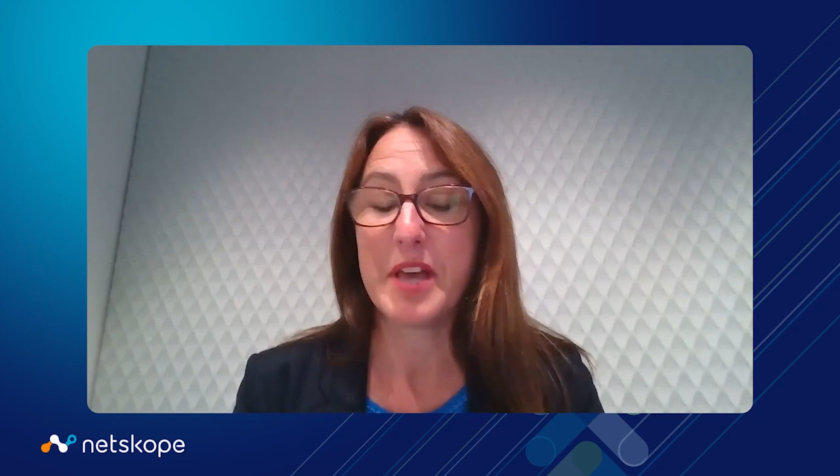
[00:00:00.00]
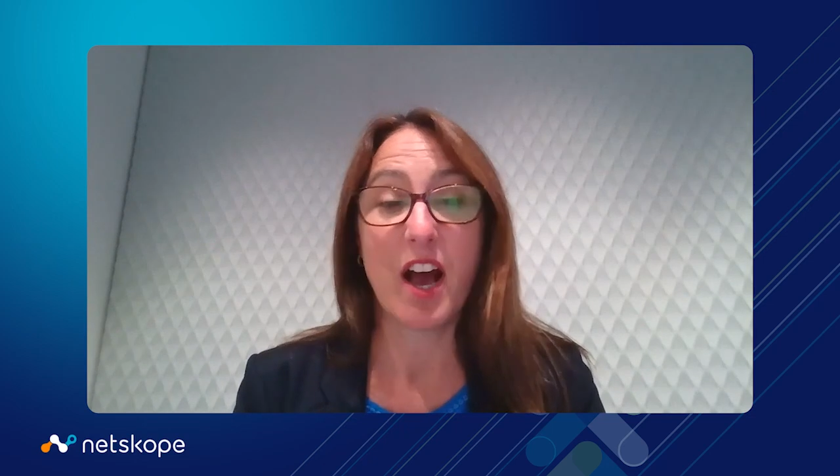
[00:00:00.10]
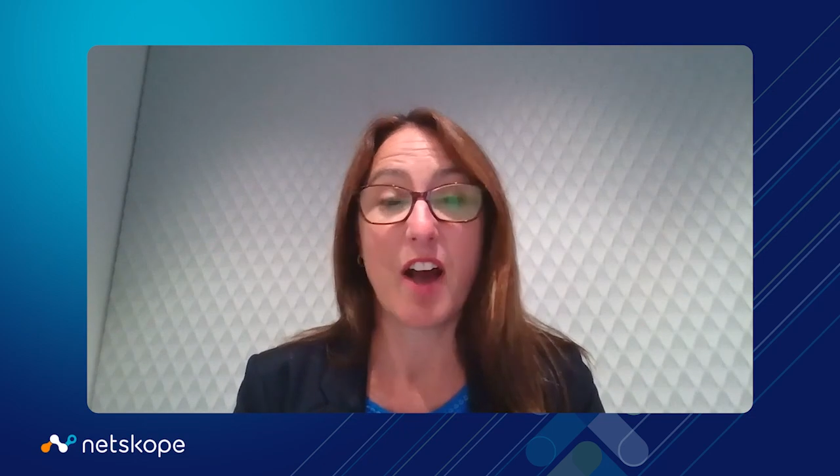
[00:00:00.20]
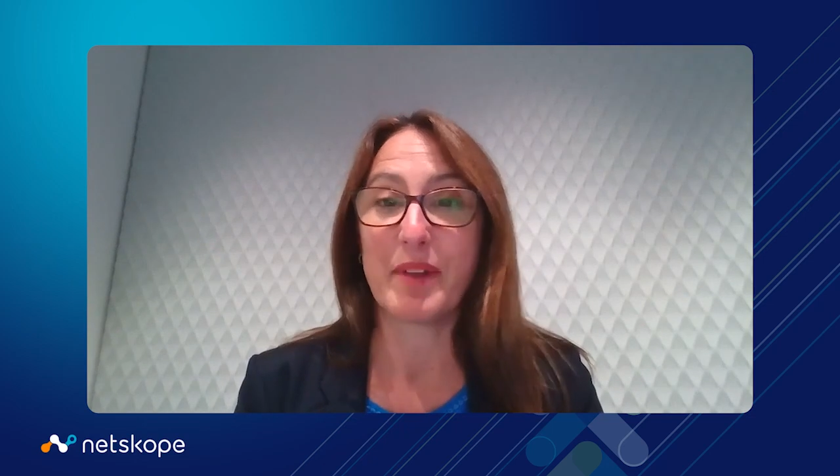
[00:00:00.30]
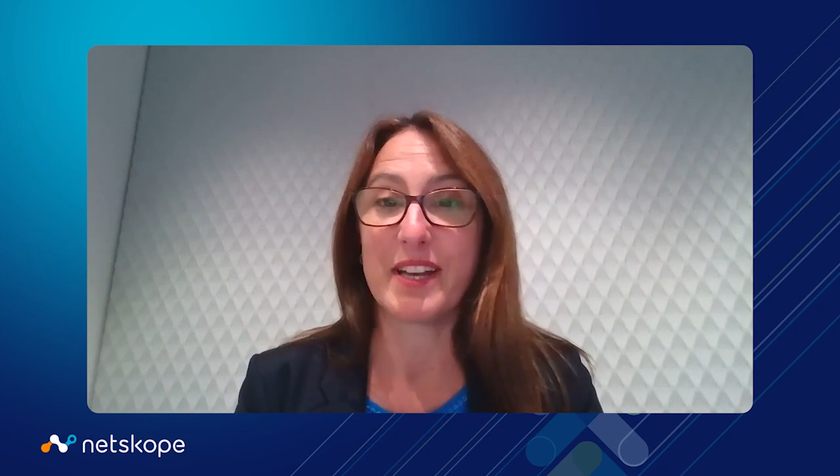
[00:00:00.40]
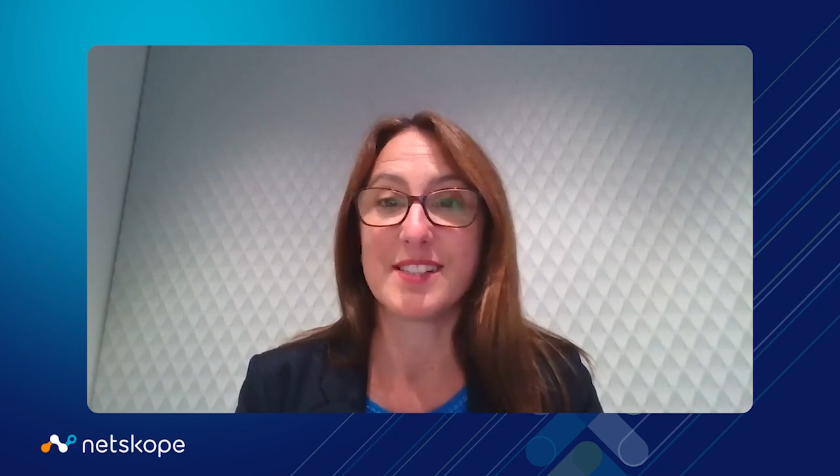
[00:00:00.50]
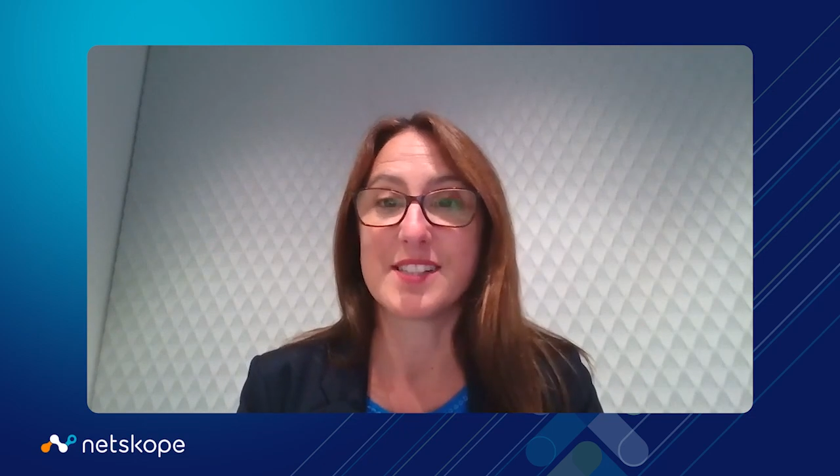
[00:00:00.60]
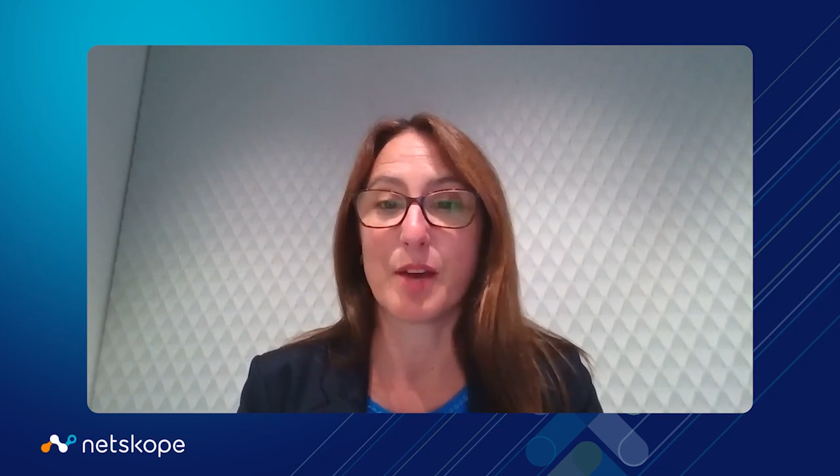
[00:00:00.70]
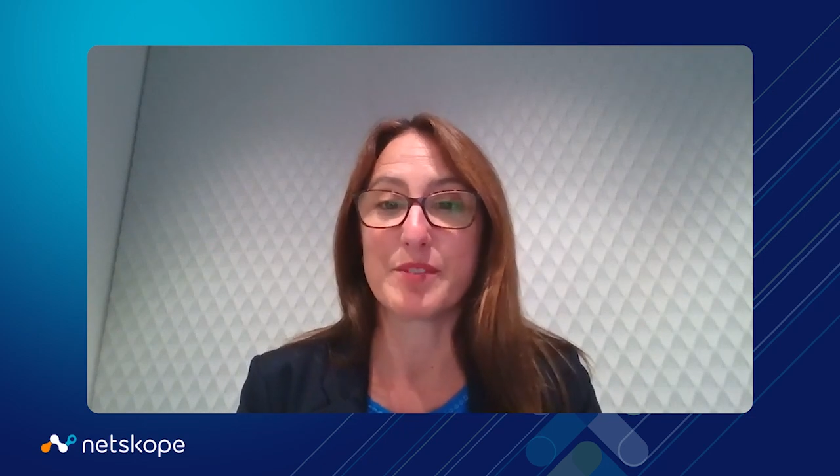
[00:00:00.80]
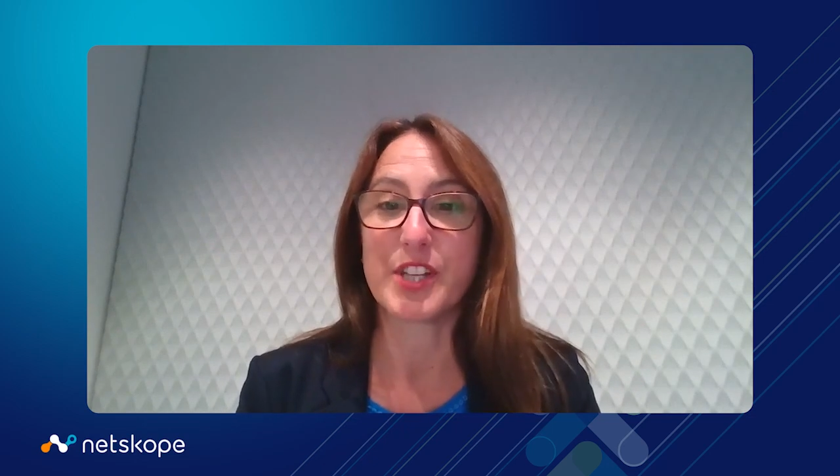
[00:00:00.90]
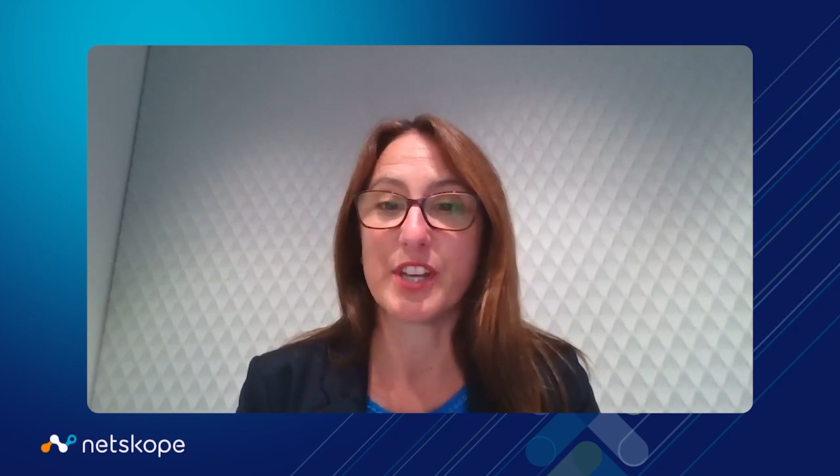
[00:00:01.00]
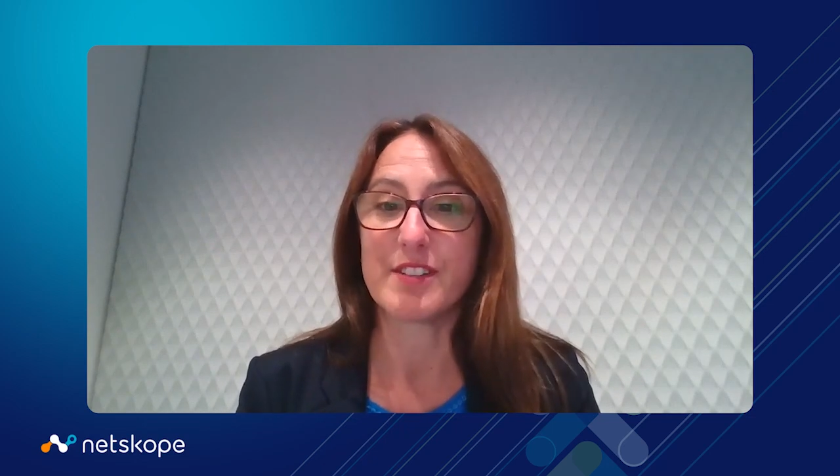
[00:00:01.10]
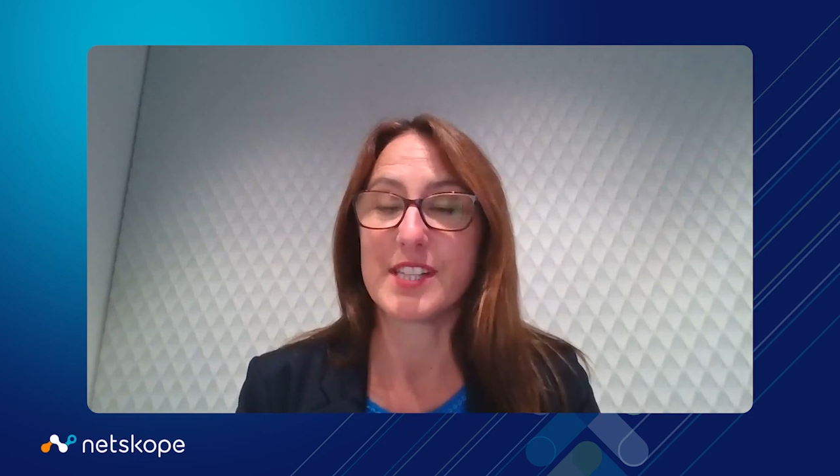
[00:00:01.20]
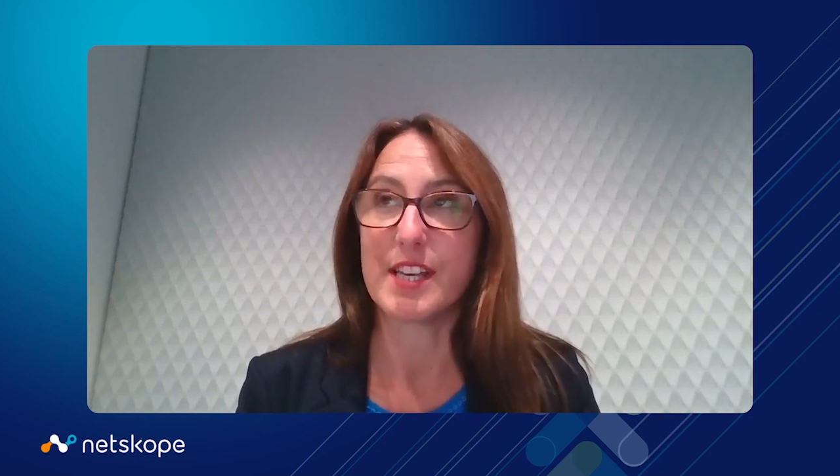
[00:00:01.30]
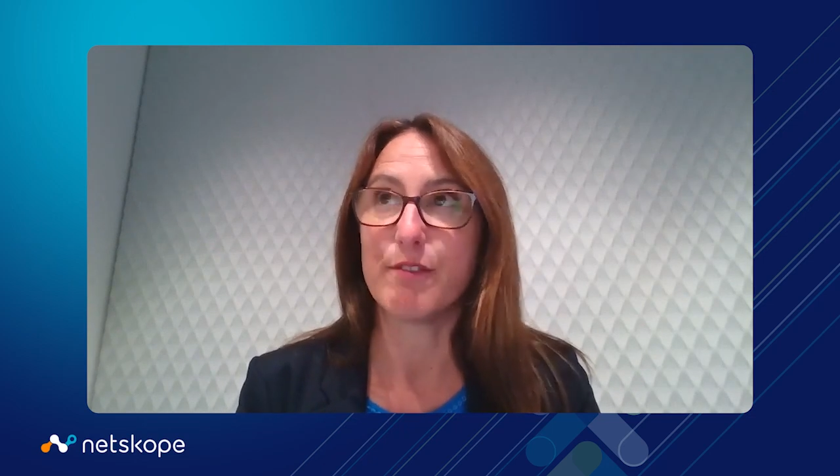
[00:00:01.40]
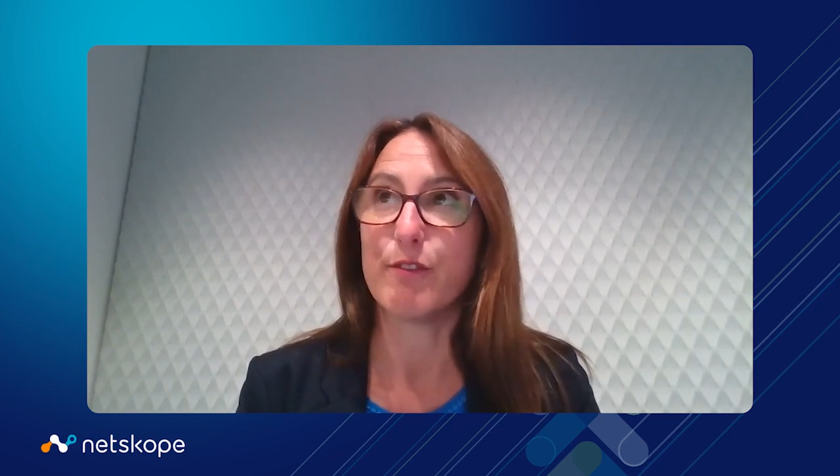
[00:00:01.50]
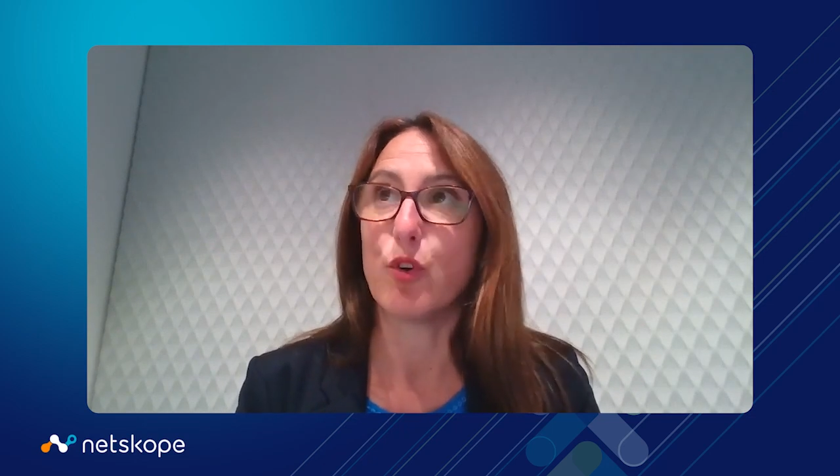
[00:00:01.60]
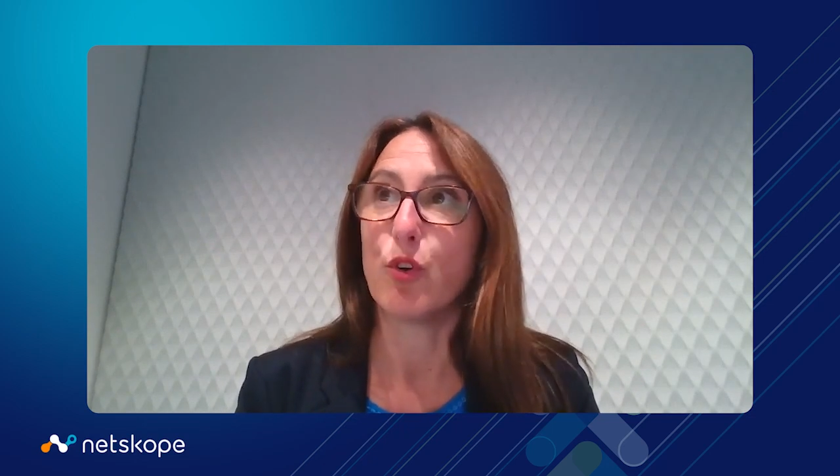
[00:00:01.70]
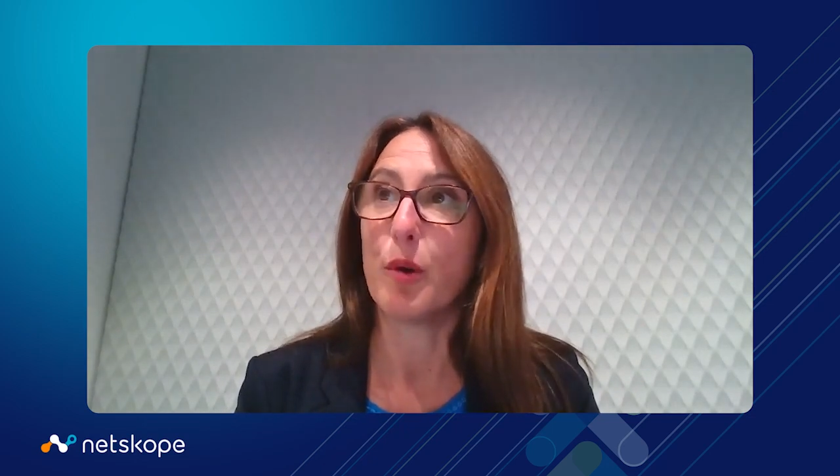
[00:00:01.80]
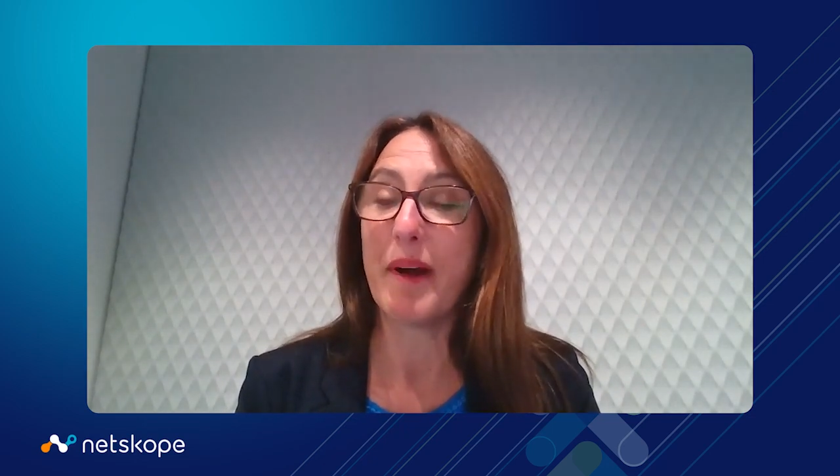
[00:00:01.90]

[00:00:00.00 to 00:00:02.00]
I've been in cybersecurity for